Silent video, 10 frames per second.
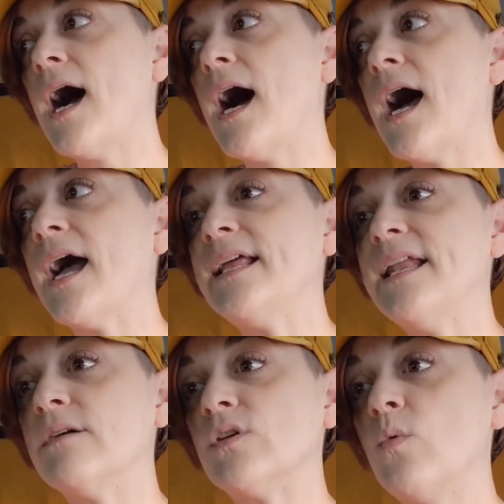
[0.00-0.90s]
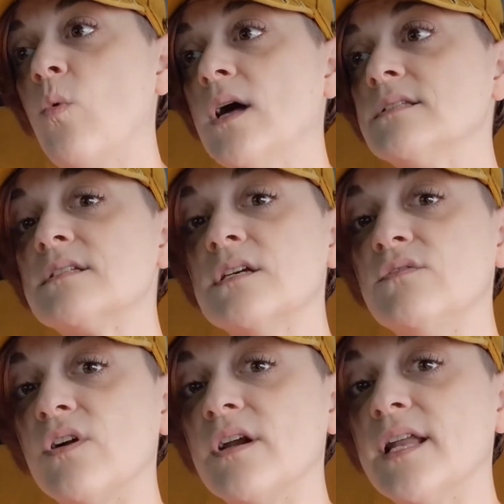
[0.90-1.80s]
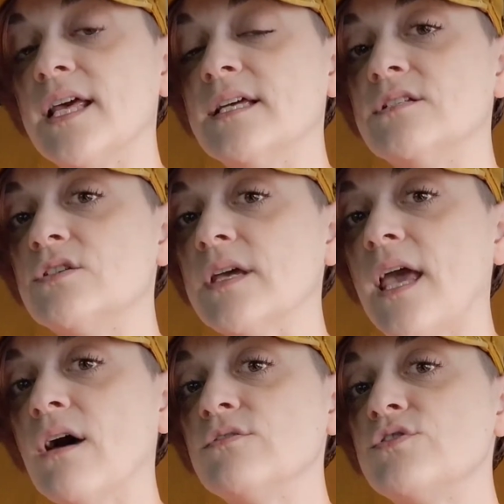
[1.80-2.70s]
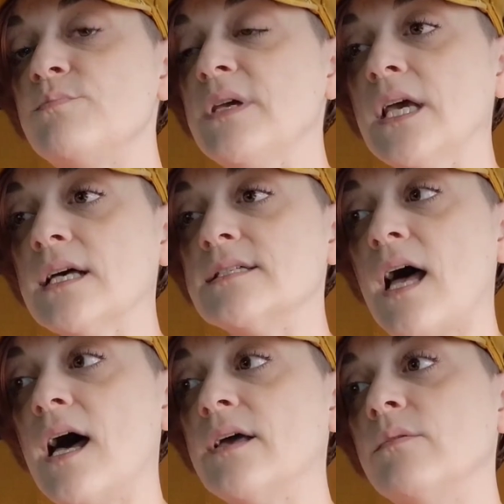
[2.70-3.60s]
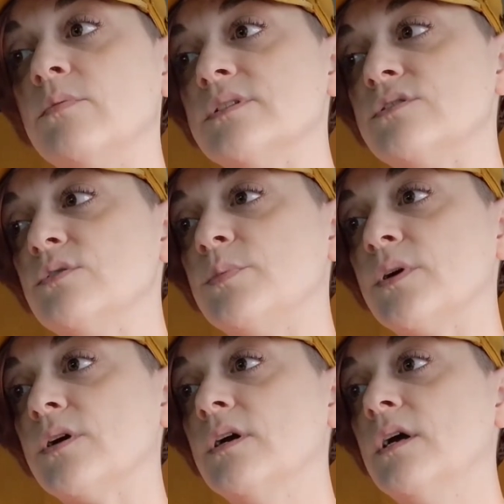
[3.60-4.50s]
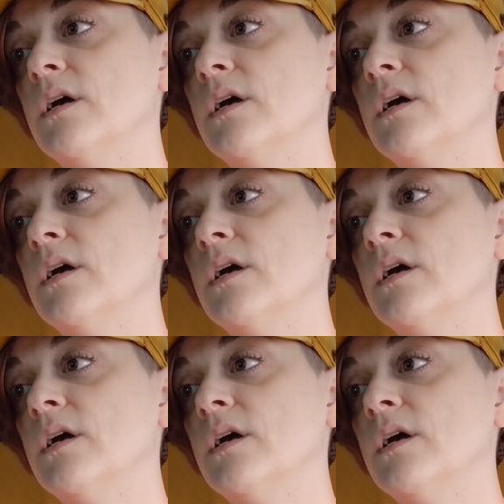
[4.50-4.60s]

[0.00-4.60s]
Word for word: I never once converted it into a couch because I was super